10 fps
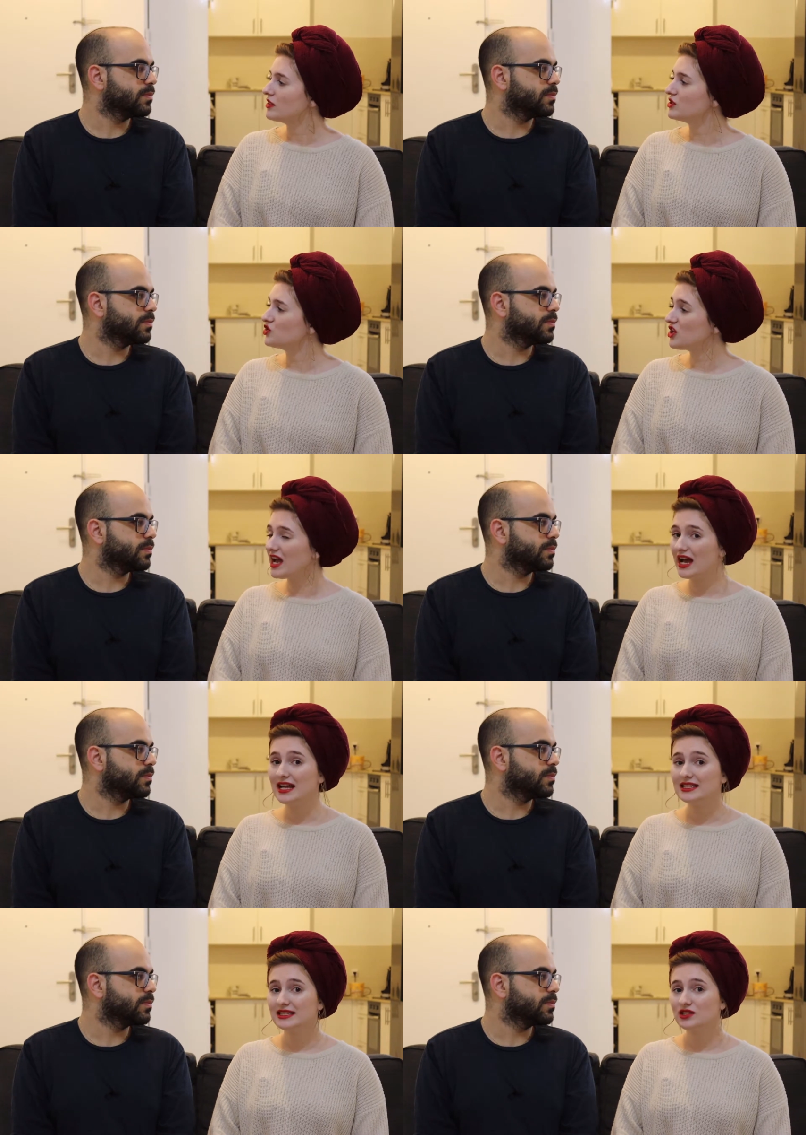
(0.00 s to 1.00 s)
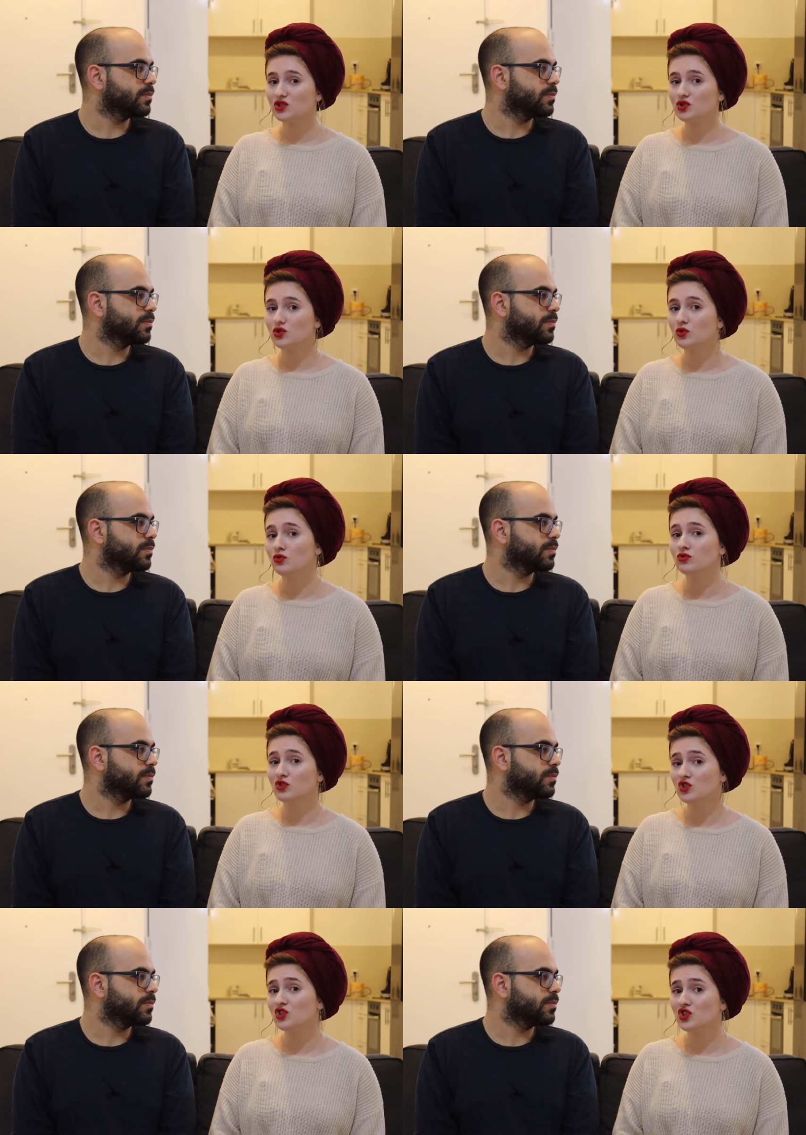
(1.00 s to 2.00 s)
Speaker 1: the chance to
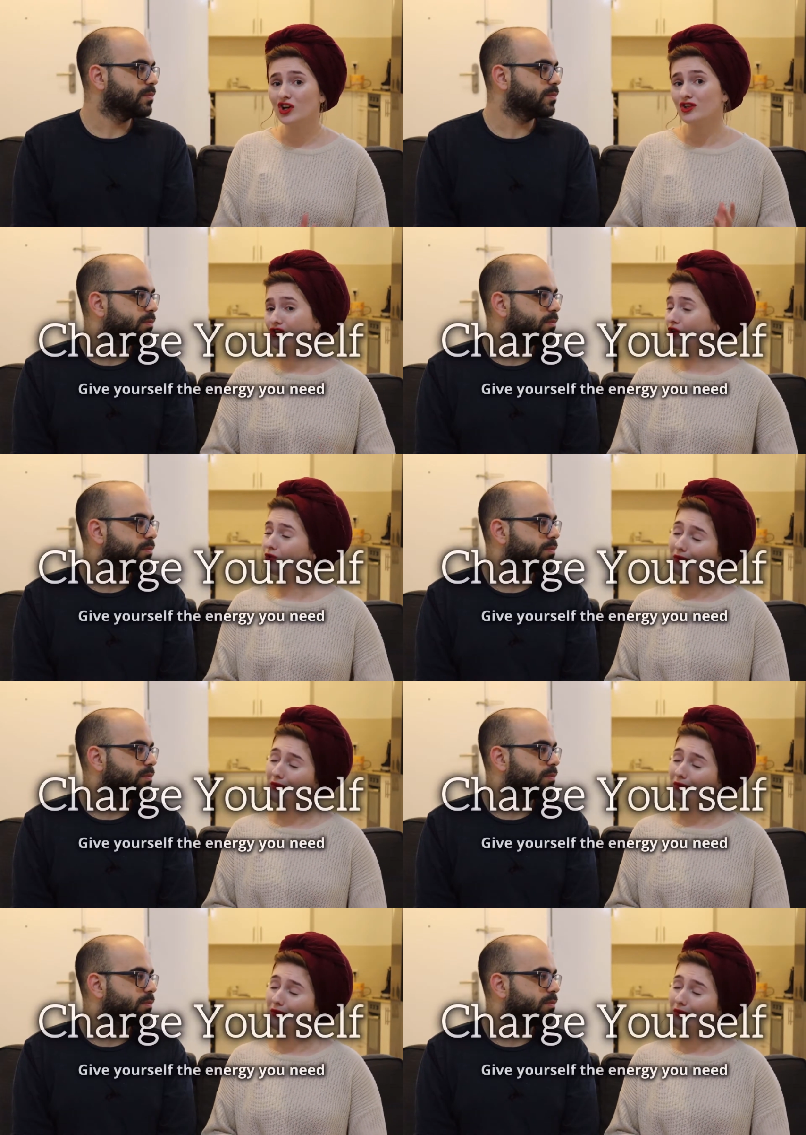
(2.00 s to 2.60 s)
just charge your own